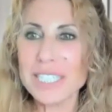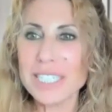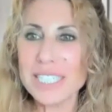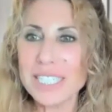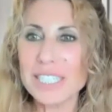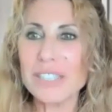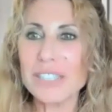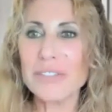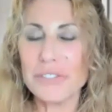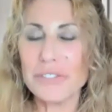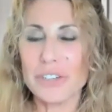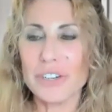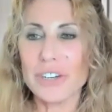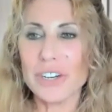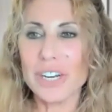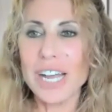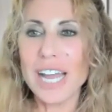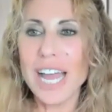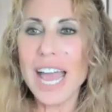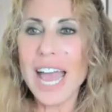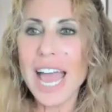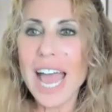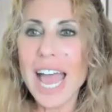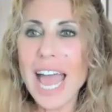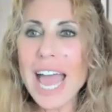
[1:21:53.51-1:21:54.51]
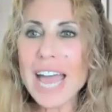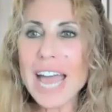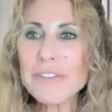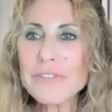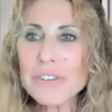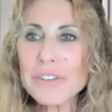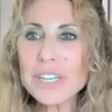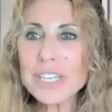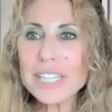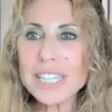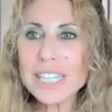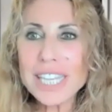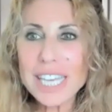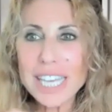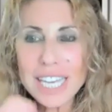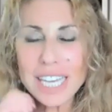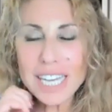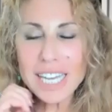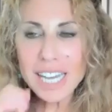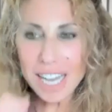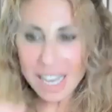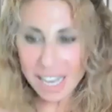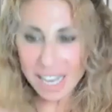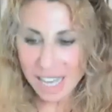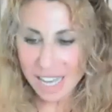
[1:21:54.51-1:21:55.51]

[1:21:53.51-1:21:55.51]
silver everything